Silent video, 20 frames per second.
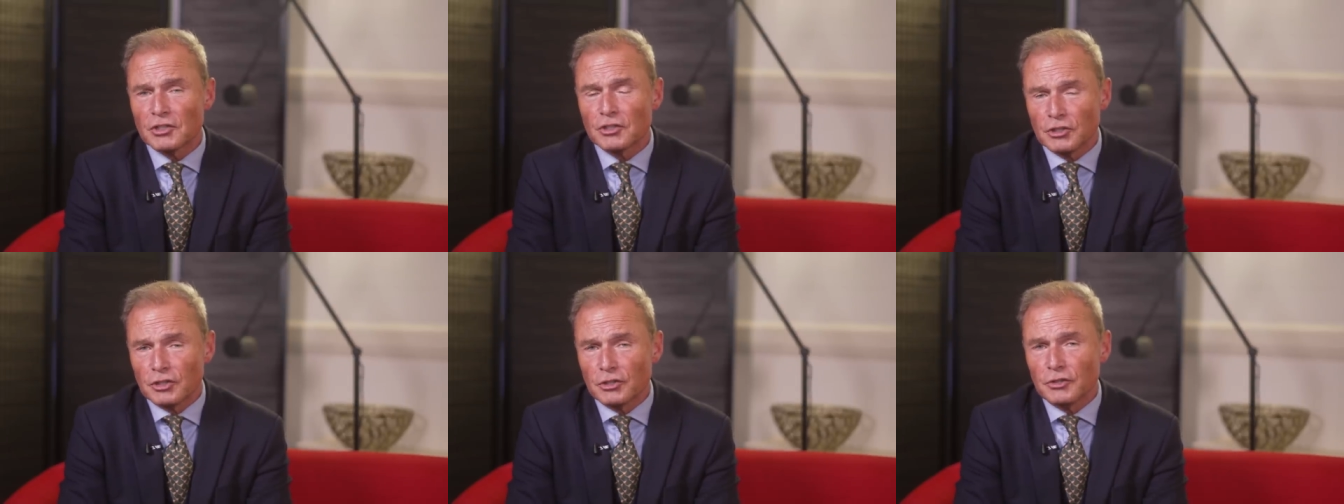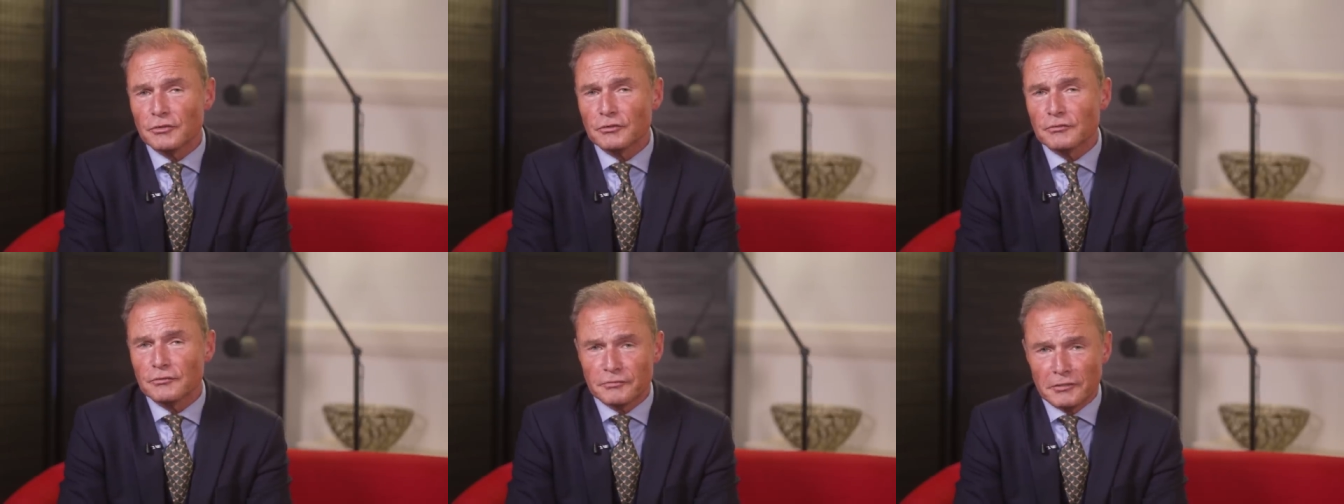
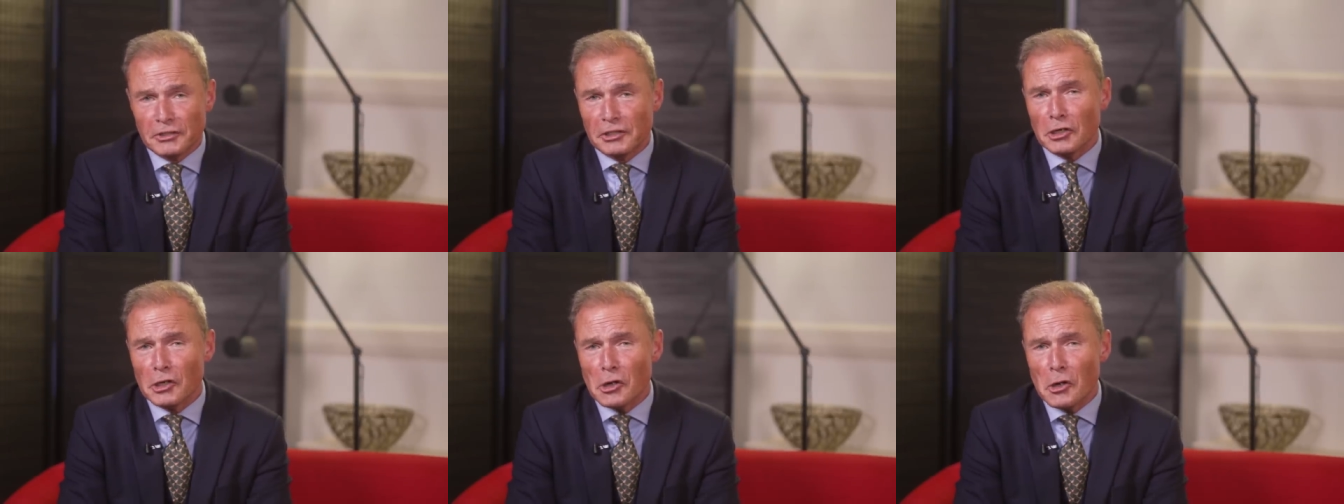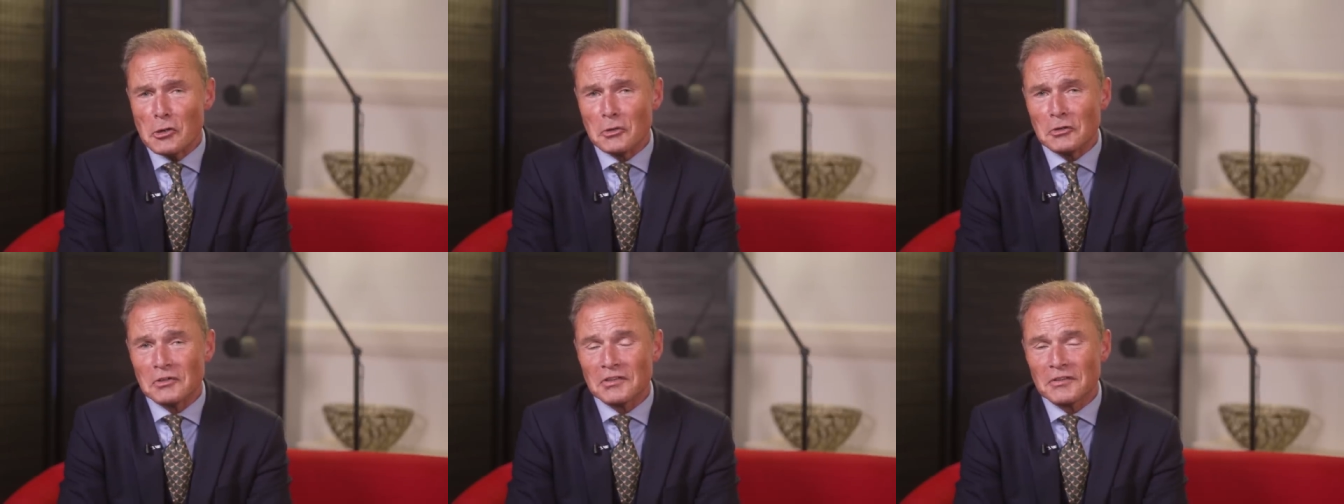new
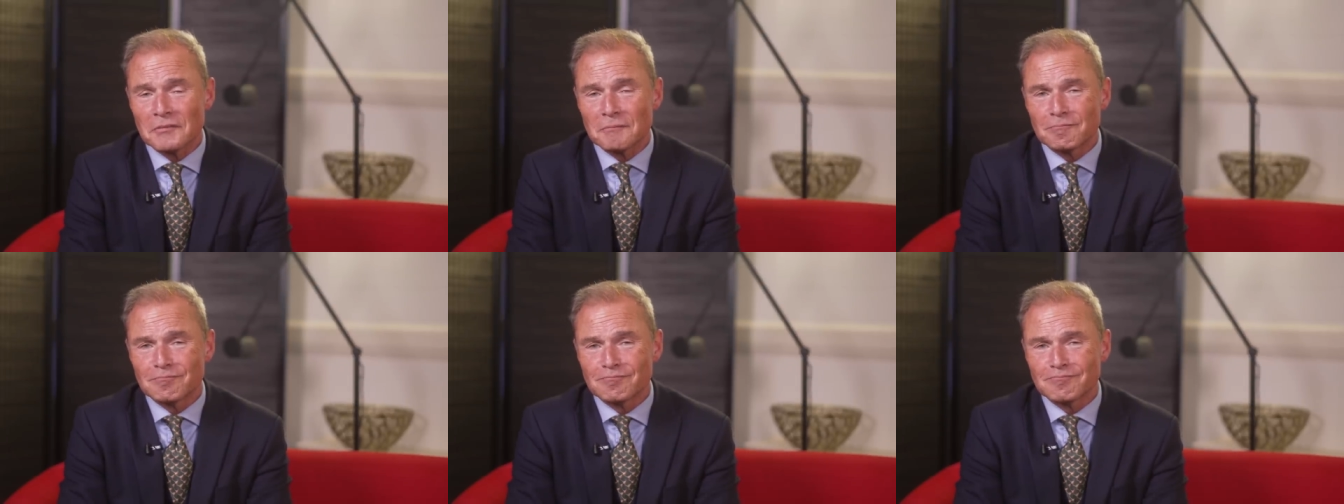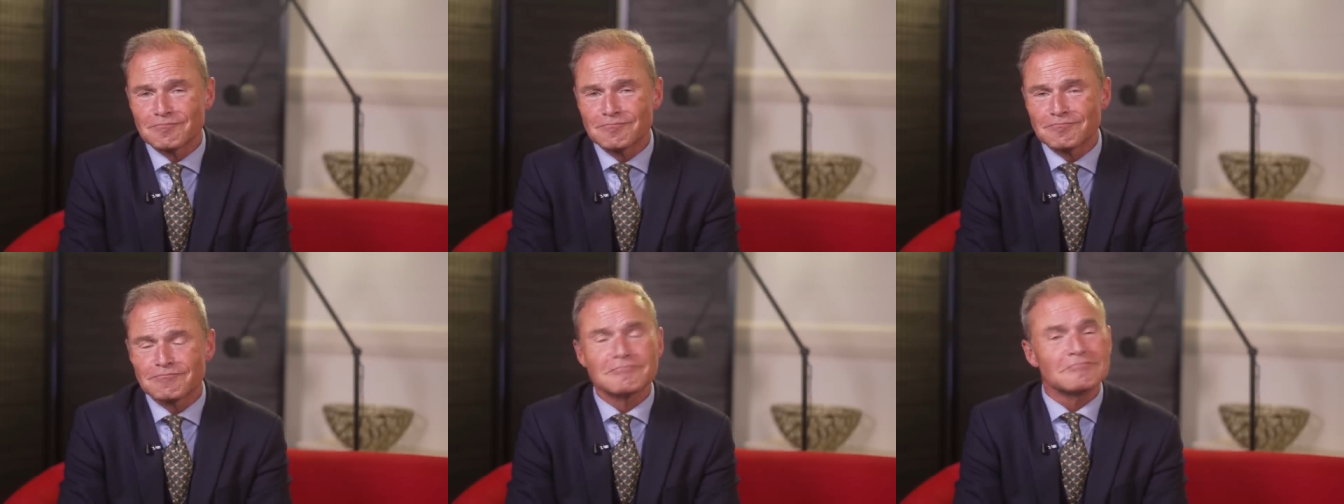videos.
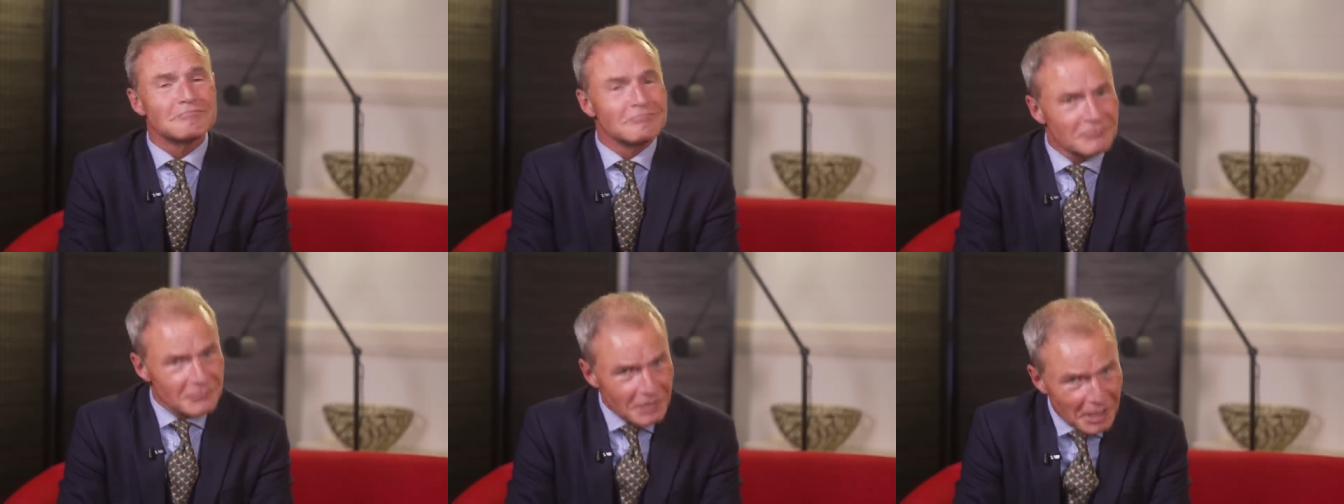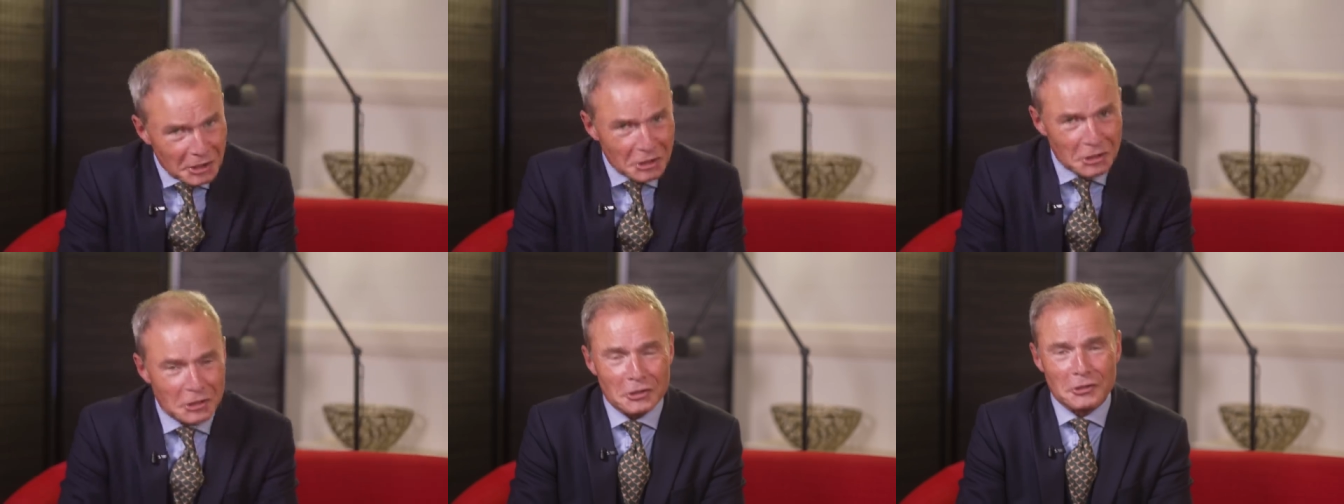
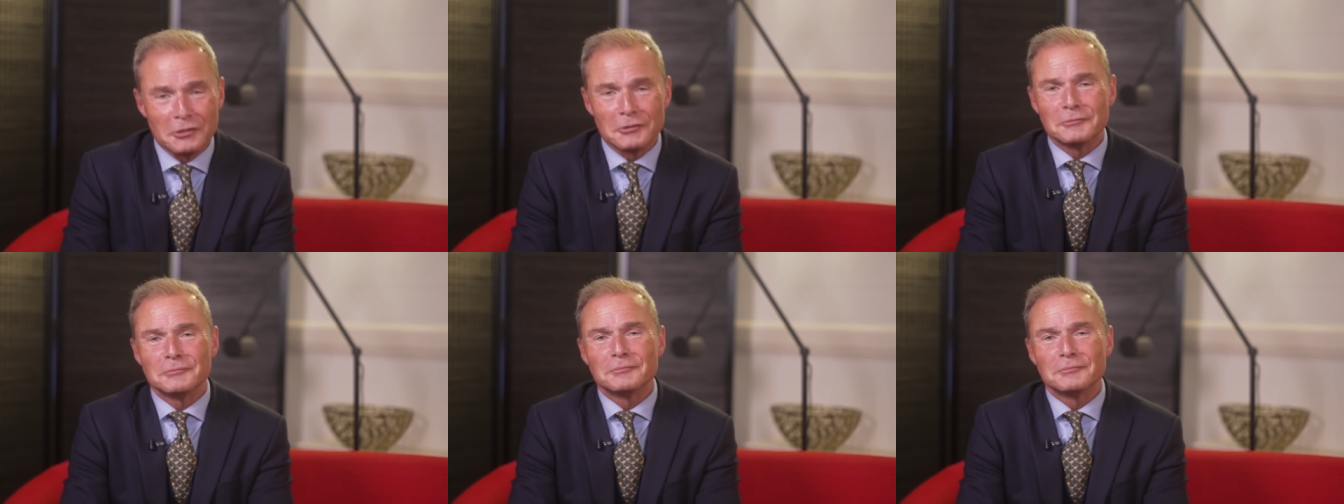Thank you.